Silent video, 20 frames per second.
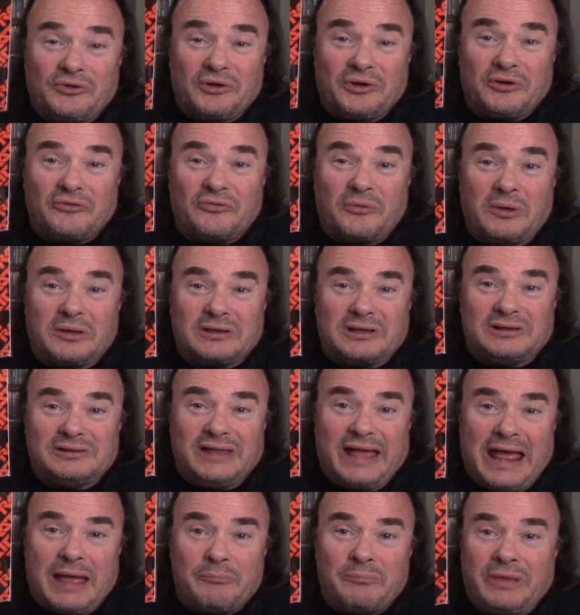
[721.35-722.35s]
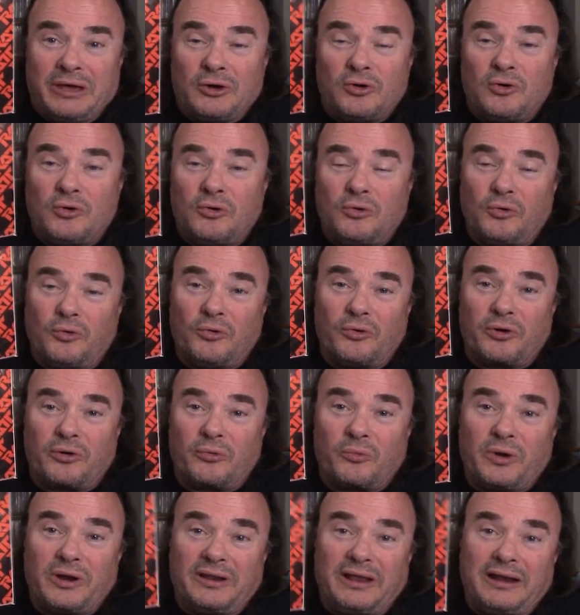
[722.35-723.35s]
of glam metal
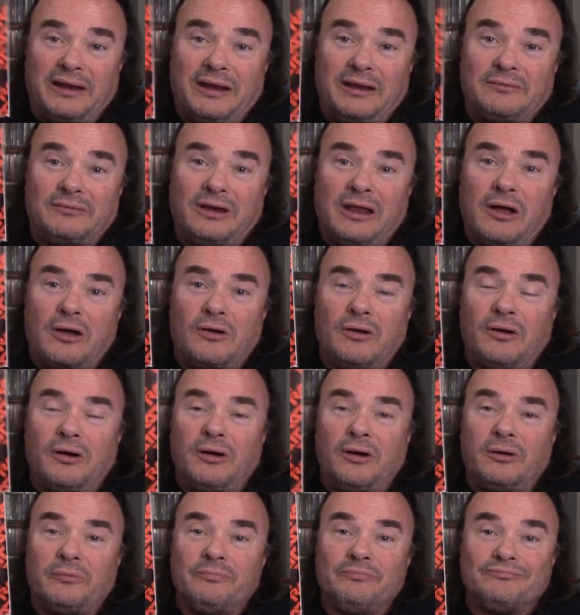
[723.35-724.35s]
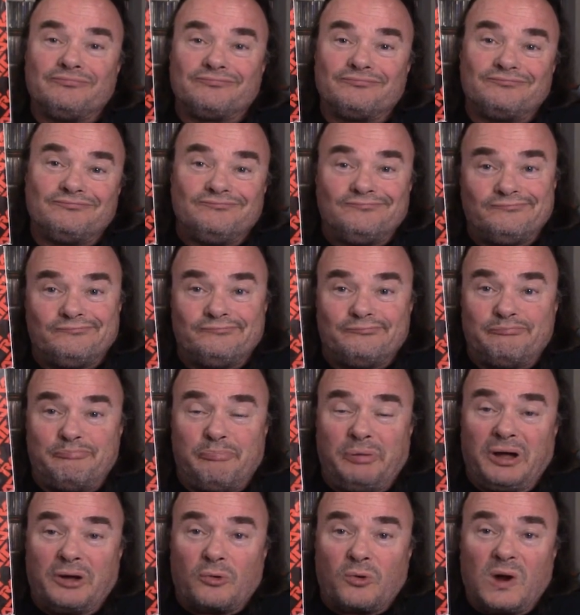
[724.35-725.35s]
or what they now call
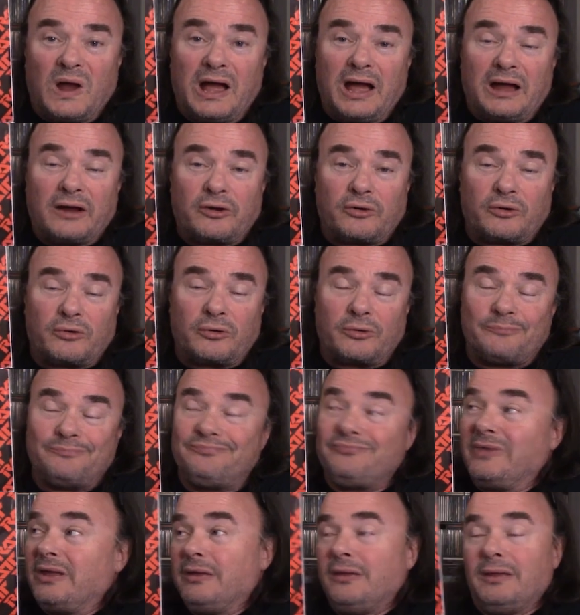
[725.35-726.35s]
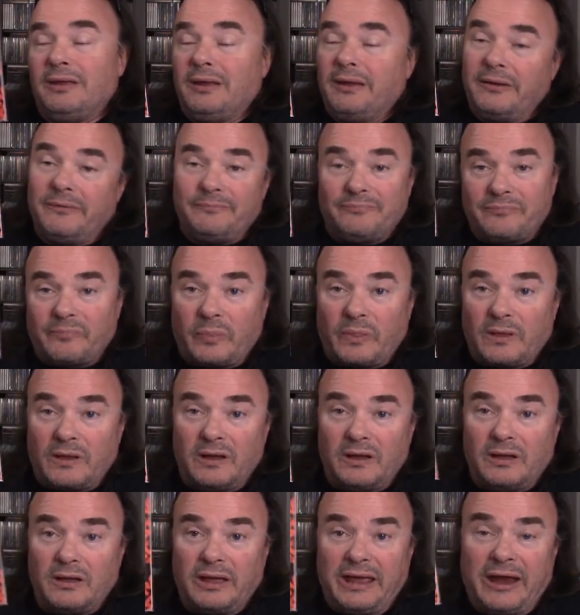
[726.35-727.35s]
butt rock or
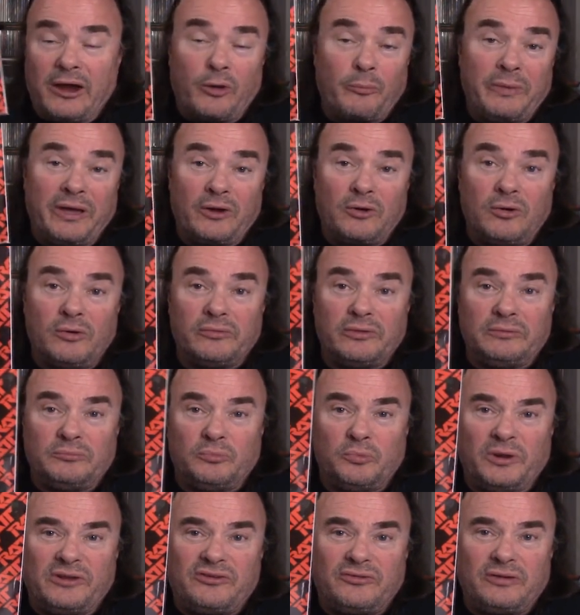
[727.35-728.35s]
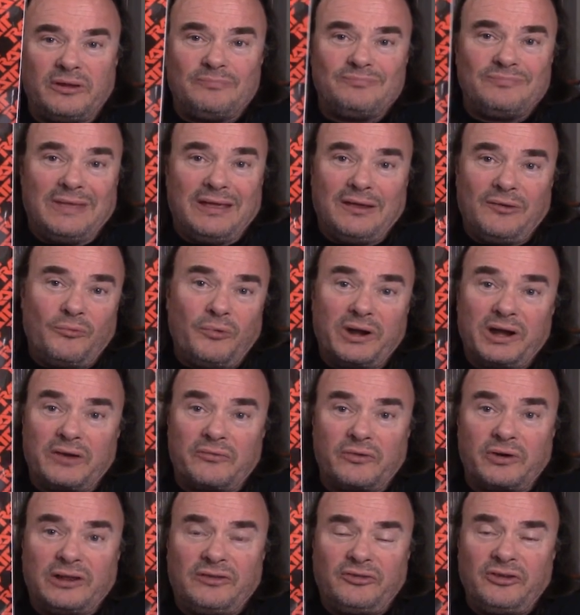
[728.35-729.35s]
uh, hair metal, which,
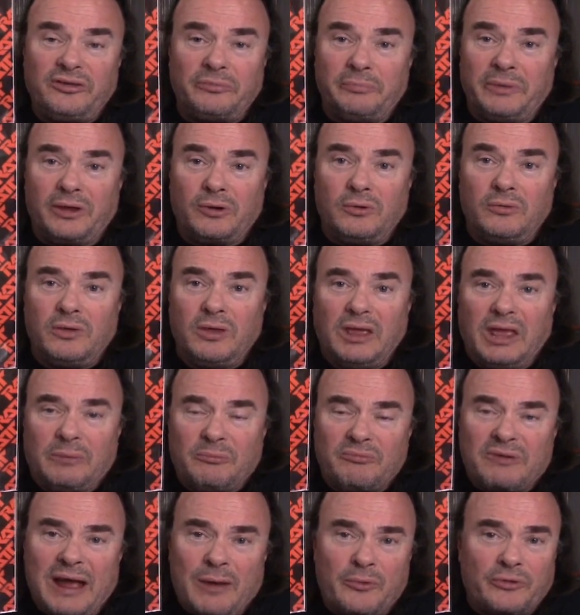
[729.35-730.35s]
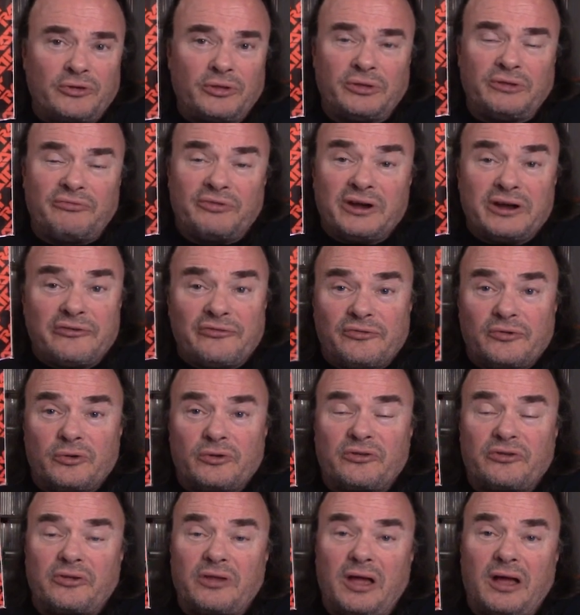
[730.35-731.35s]
whatever, it's just metal. Ratt was on the very
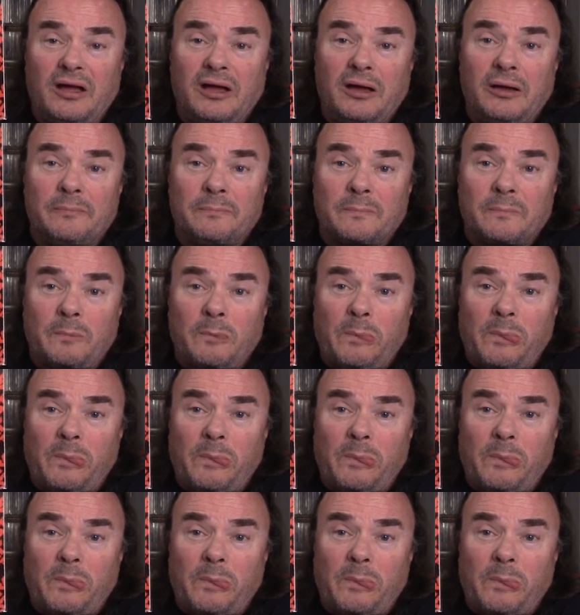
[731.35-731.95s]
first. Um,